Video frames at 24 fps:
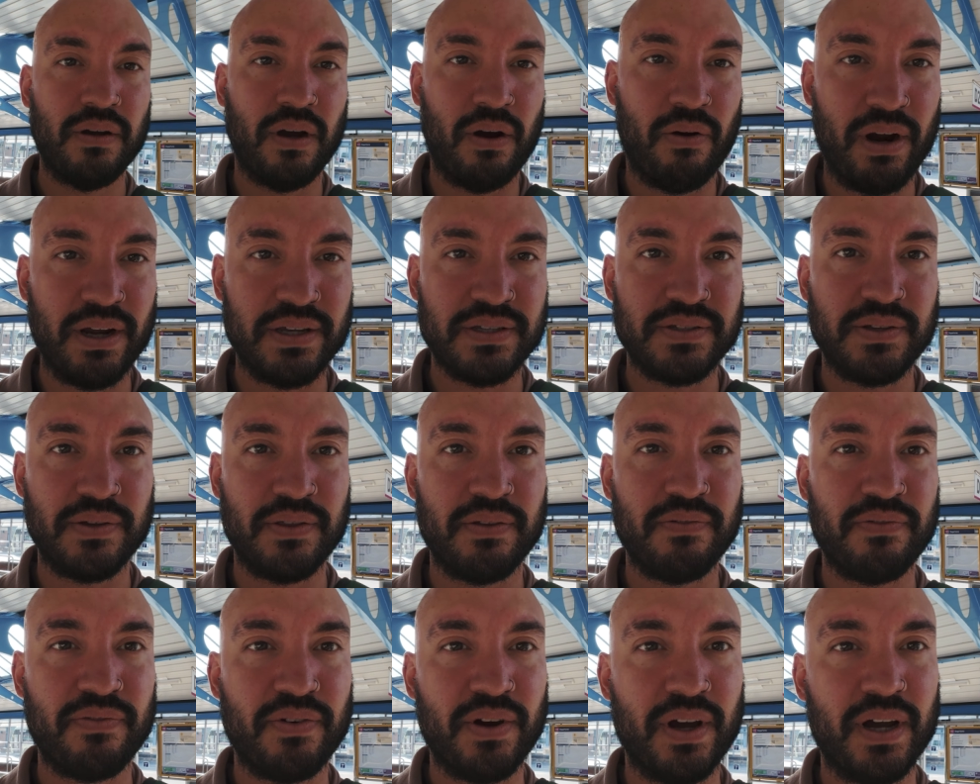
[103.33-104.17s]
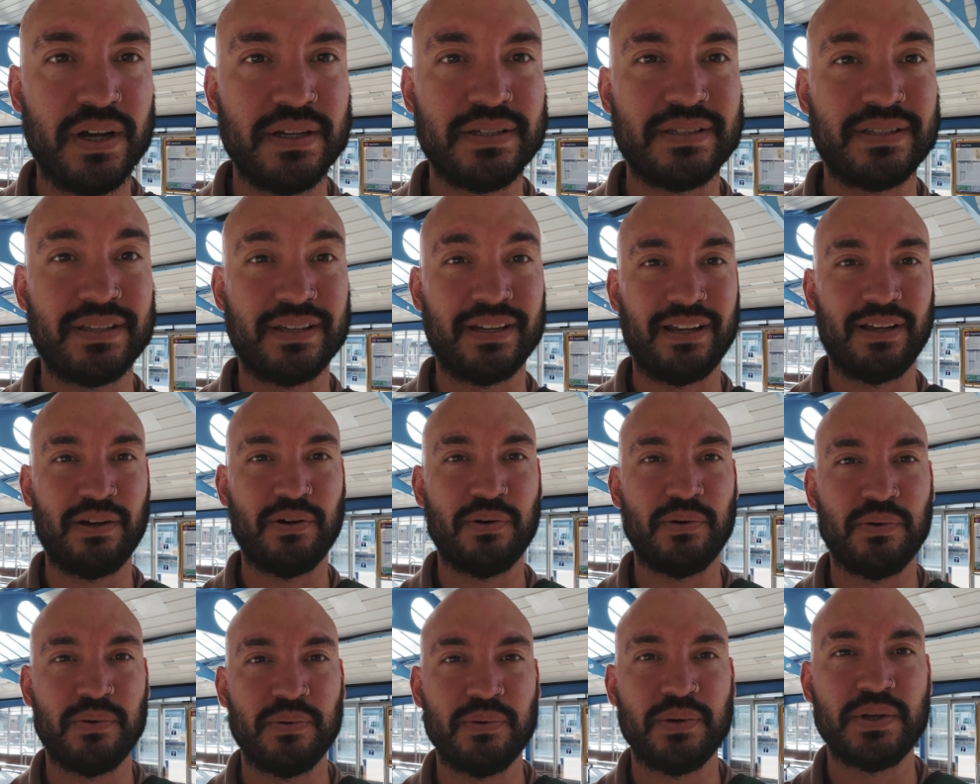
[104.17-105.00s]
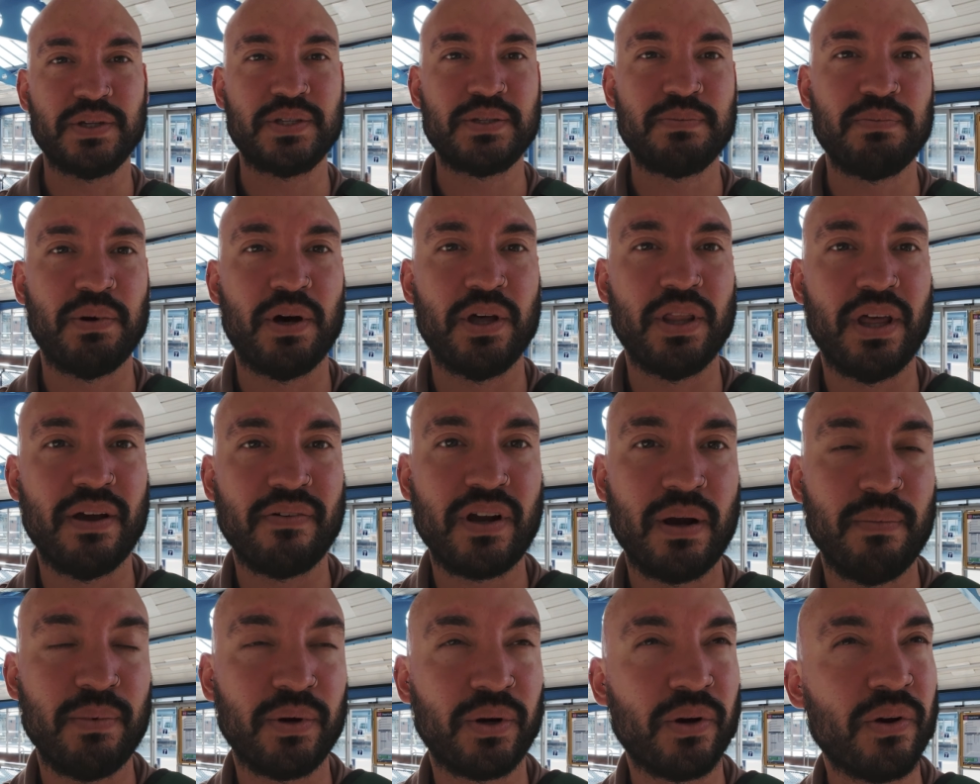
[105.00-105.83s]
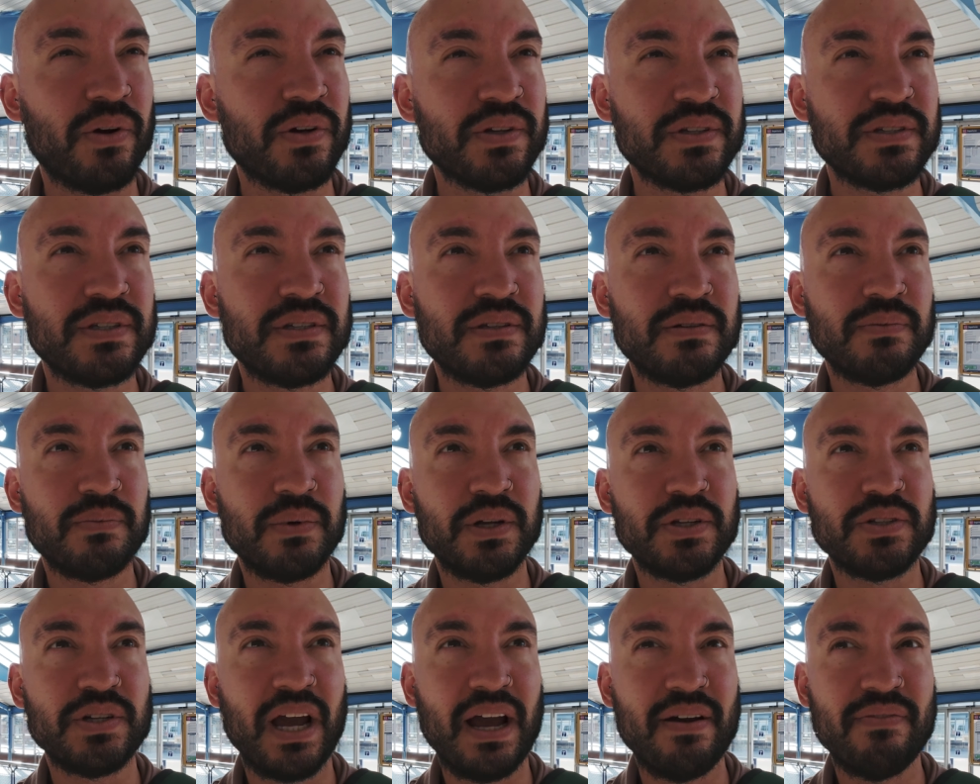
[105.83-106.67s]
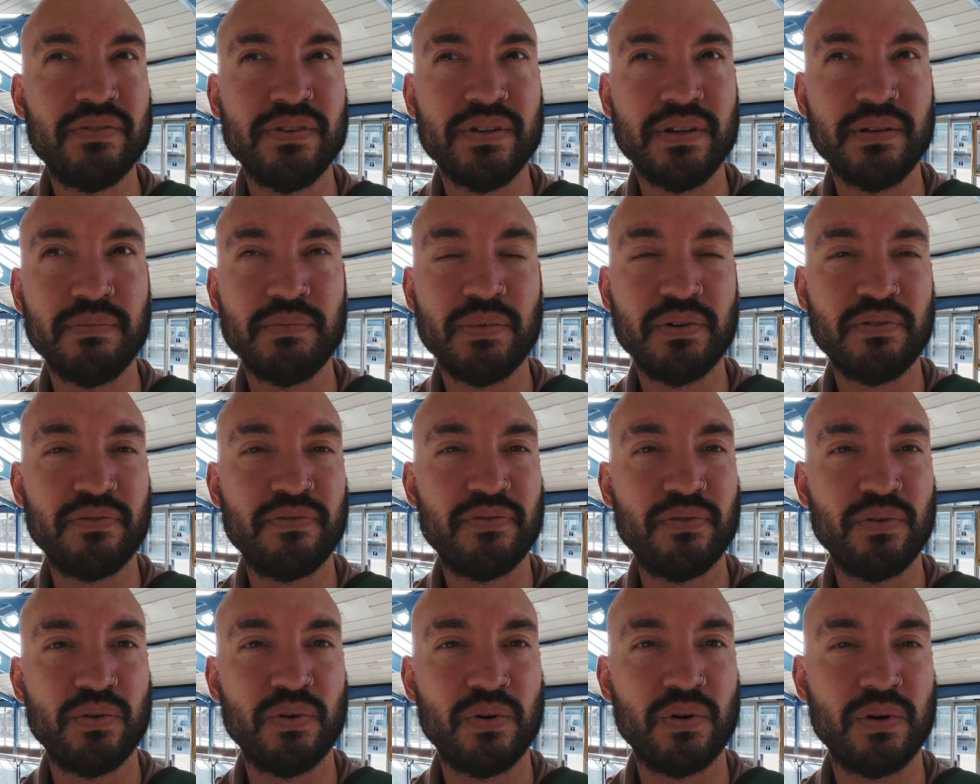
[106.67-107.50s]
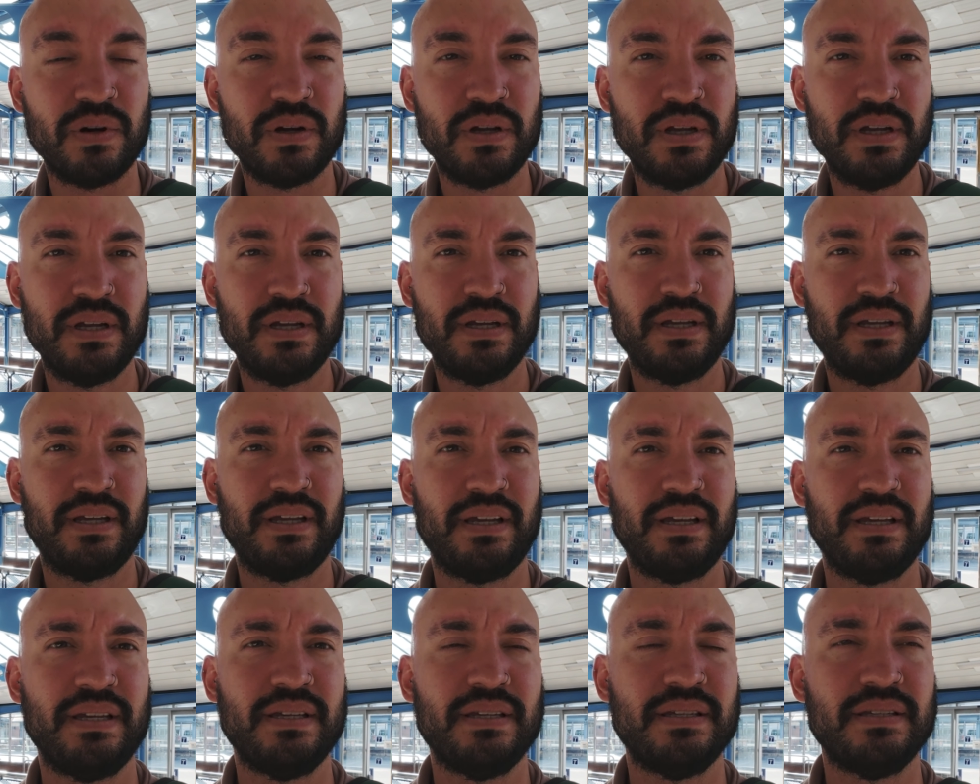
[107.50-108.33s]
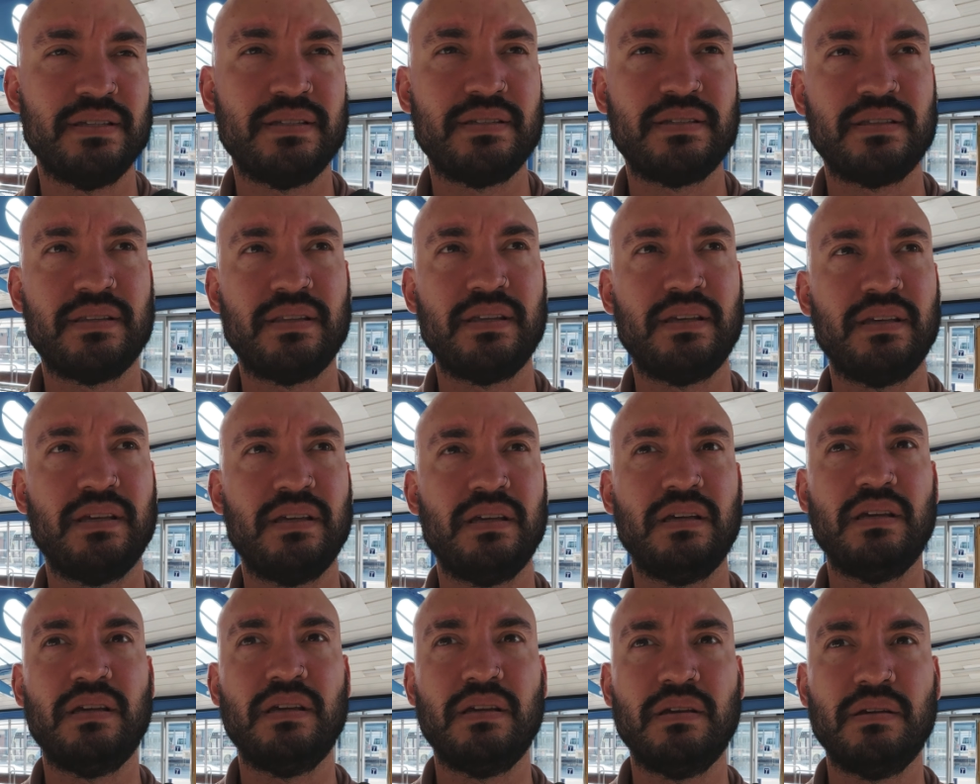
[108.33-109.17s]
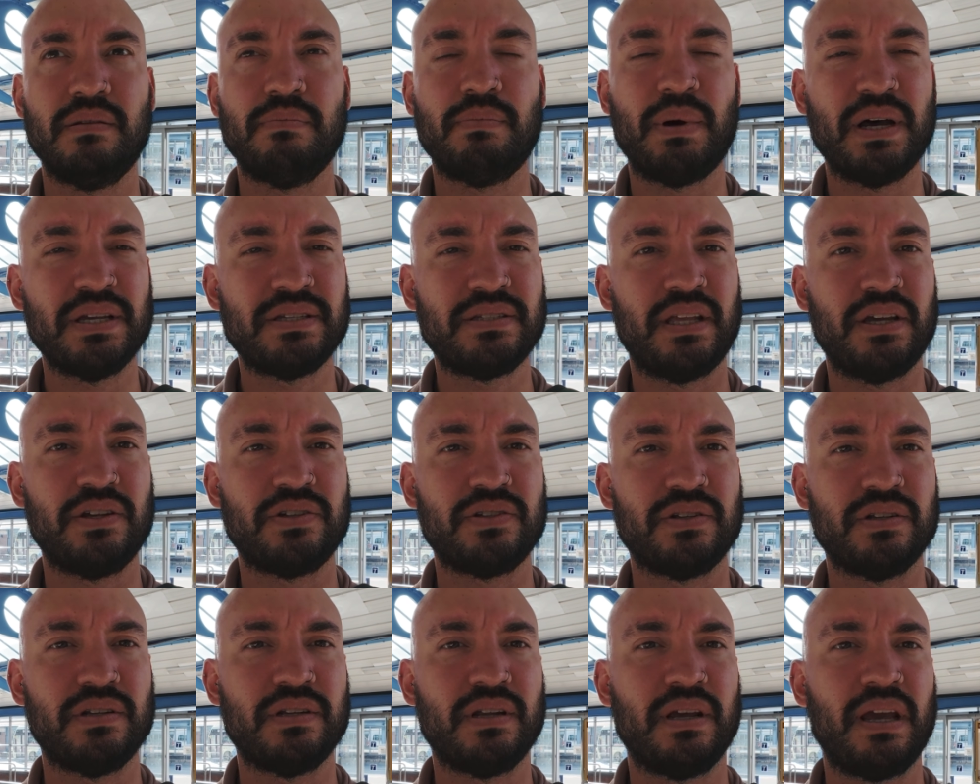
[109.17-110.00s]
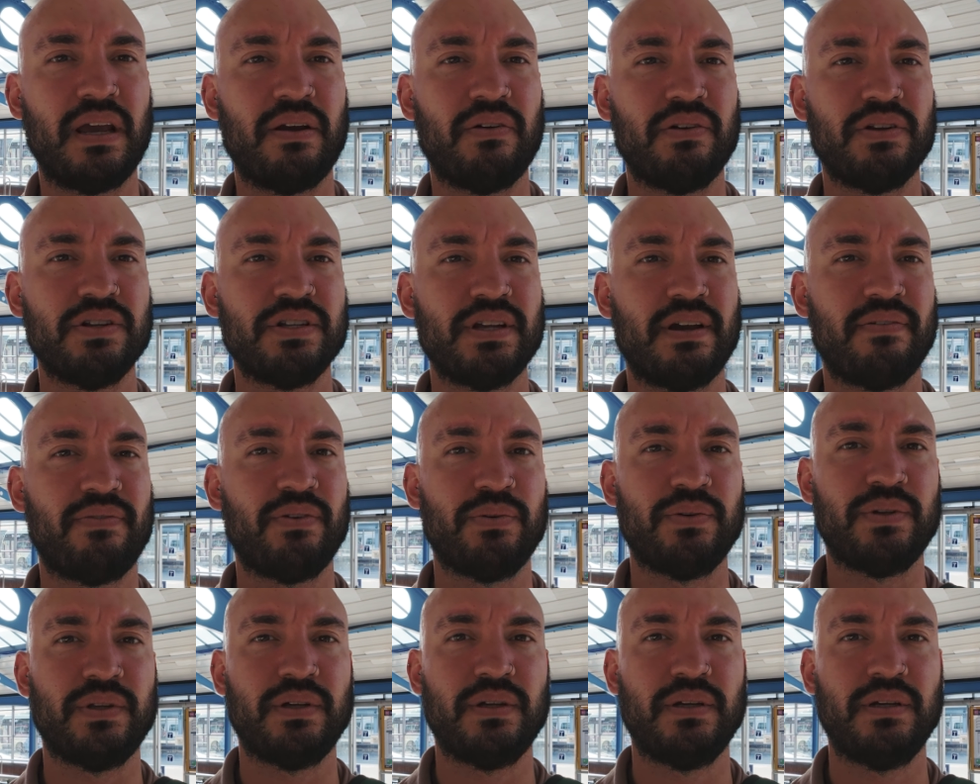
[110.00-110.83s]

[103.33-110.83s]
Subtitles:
Alright, so the first little spot that I've come across, which I haven't before, is the bus station here in Sheffield.